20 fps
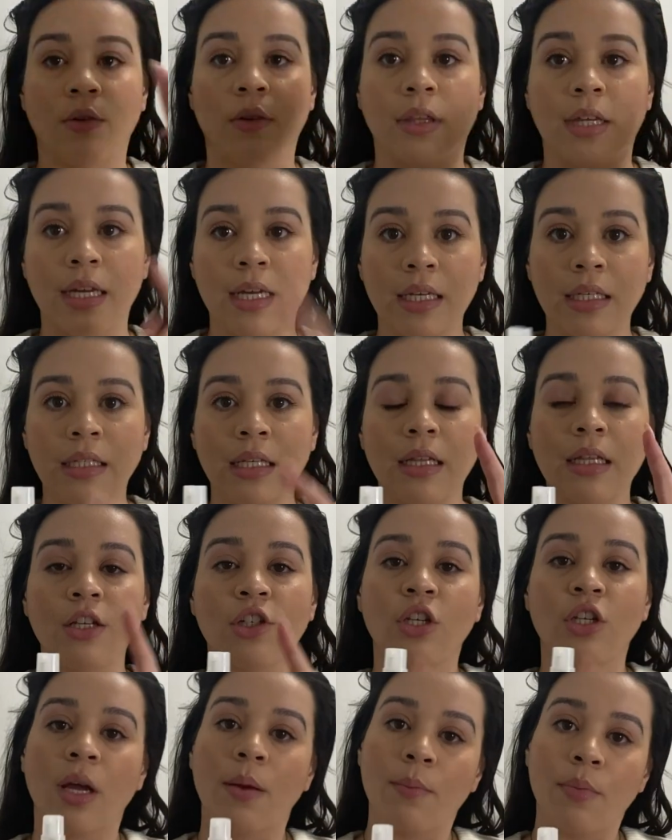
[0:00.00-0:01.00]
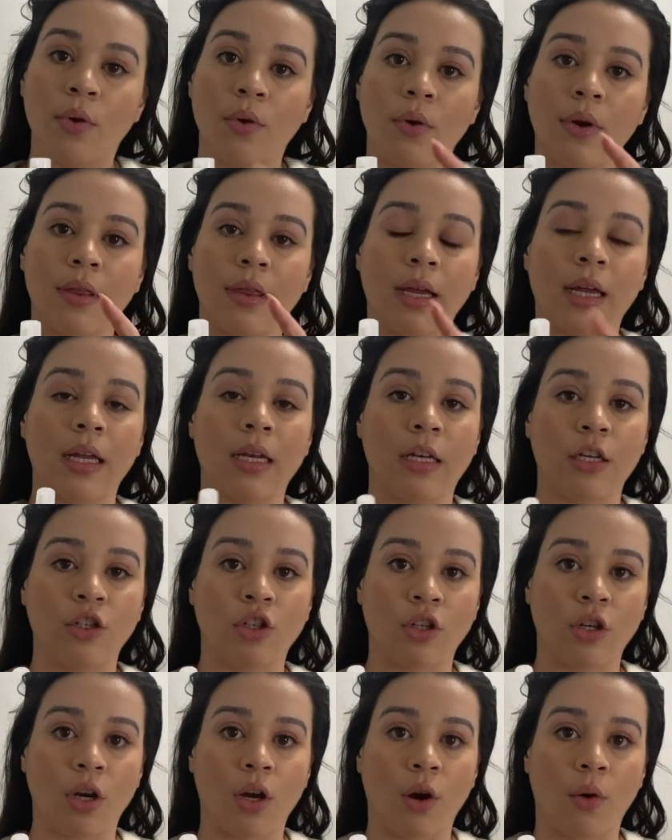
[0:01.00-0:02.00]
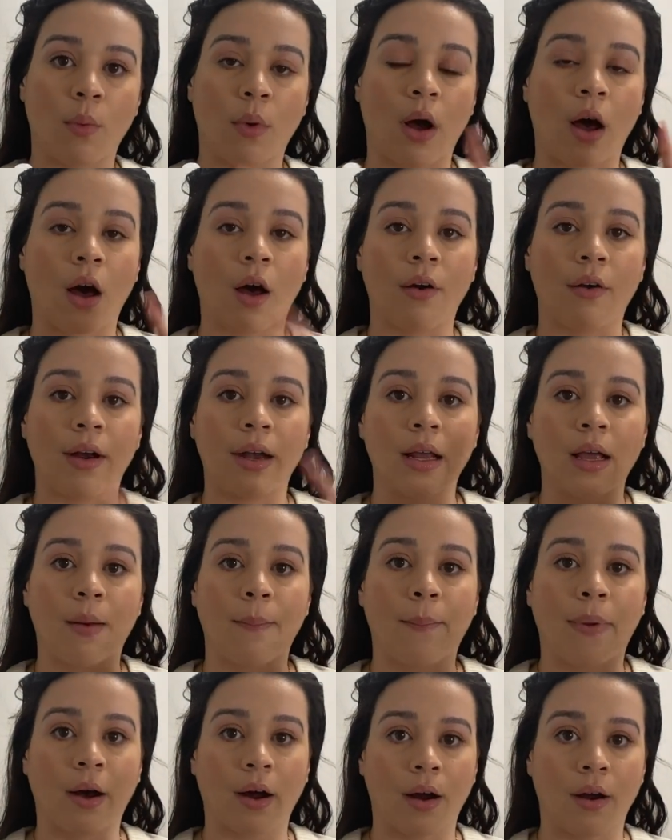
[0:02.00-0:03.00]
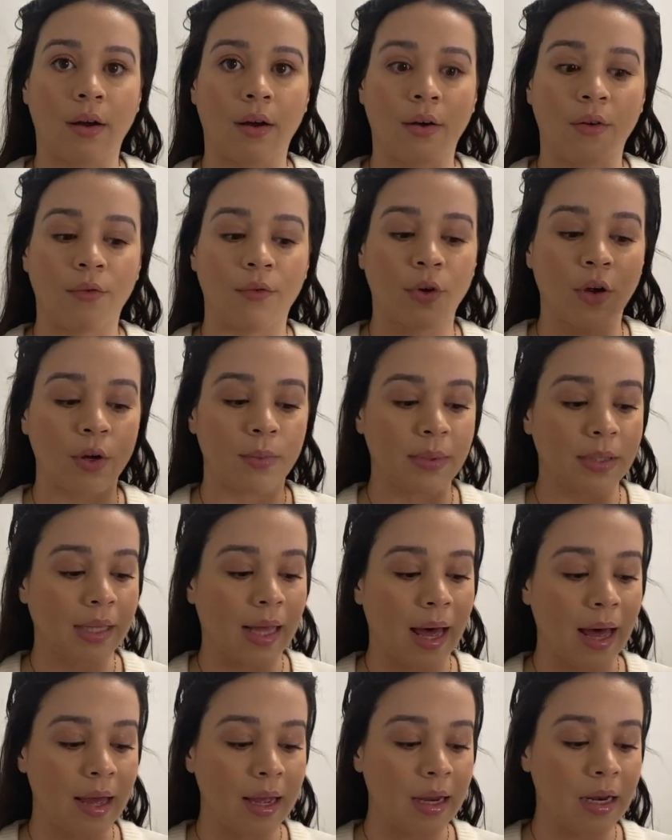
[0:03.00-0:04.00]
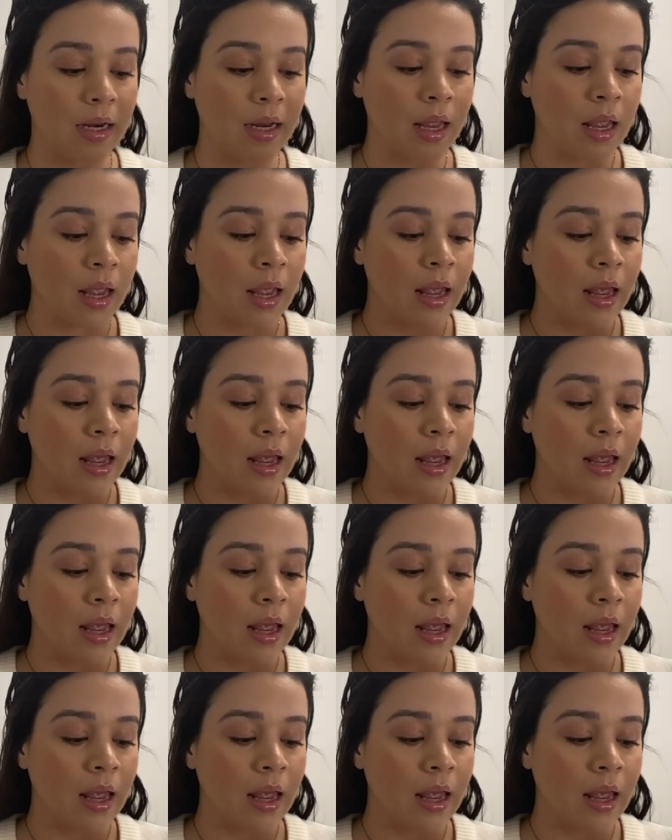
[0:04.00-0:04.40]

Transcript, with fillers: this and the shampoo and the conditioner were already a part of Verb's line.